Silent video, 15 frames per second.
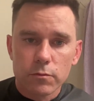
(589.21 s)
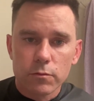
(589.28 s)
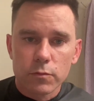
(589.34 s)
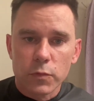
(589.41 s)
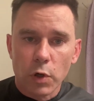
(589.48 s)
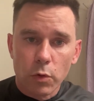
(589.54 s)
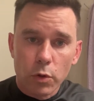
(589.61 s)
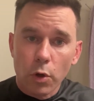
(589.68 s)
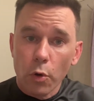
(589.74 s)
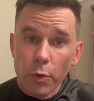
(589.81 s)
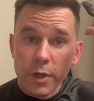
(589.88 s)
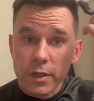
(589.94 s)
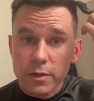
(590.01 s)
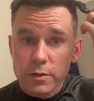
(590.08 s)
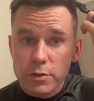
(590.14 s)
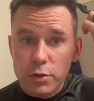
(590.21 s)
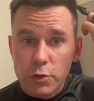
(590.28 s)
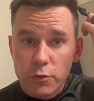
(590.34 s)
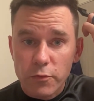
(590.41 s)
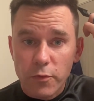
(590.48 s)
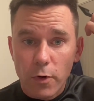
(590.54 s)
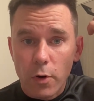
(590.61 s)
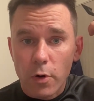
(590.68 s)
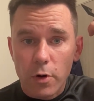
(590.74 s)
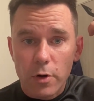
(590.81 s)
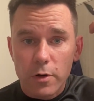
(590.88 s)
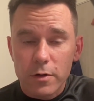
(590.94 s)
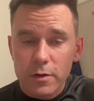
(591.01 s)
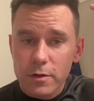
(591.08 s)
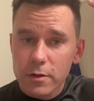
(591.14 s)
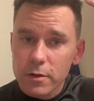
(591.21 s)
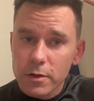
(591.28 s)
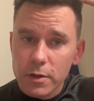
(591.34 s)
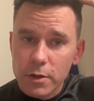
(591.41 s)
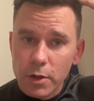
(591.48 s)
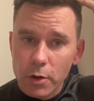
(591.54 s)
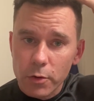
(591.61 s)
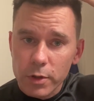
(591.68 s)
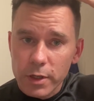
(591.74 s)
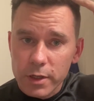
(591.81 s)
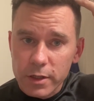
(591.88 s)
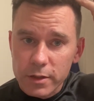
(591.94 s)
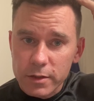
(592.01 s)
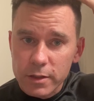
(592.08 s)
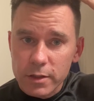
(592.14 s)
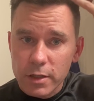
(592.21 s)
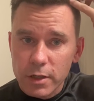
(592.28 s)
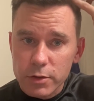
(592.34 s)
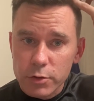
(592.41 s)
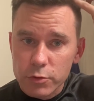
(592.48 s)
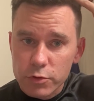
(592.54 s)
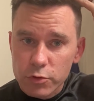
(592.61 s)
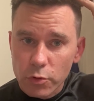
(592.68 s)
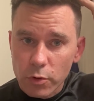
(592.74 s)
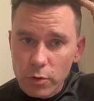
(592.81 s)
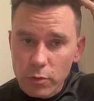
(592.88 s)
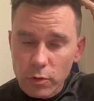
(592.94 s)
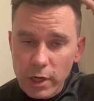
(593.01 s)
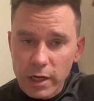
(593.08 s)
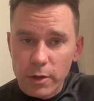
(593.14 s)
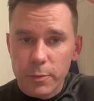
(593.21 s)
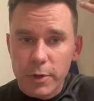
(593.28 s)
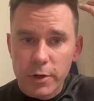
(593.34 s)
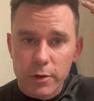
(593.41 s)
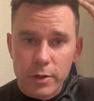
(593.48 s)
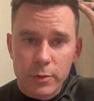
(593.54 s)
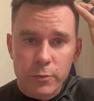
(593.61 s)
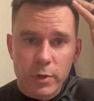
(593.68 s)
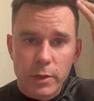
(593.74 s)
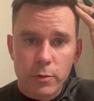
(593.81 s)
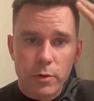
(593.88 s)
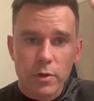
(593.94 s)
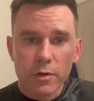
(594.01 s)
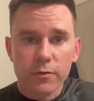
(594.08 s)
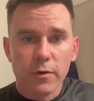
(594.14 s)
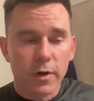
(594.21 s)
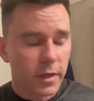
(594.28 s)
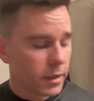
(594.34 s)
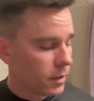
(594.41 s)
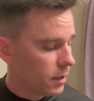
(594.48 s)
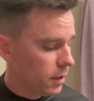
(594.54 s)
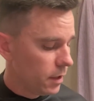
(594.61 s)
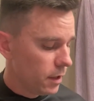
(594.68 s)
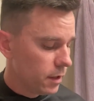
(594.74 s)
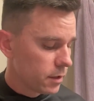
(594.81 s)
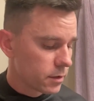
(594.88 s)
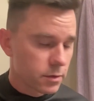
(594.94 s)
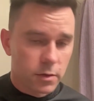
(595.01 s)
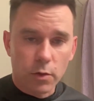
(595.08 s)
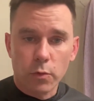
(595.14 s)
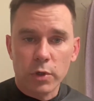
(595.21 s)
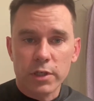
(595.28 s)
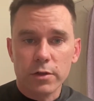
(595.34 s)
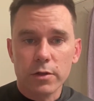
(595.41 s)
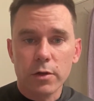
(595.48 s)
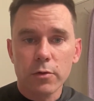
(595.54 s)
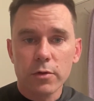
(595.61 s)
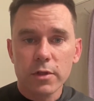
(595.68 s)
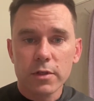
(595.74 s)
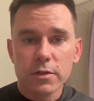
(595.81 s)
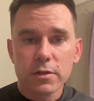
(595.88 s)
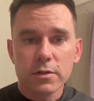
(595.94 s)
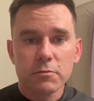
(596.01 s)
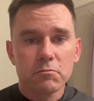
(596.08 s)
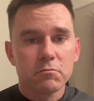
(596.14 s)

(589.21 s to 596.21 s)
Don't go in too far. You could cut too short right up here, and it would look funny. So when you're doing this,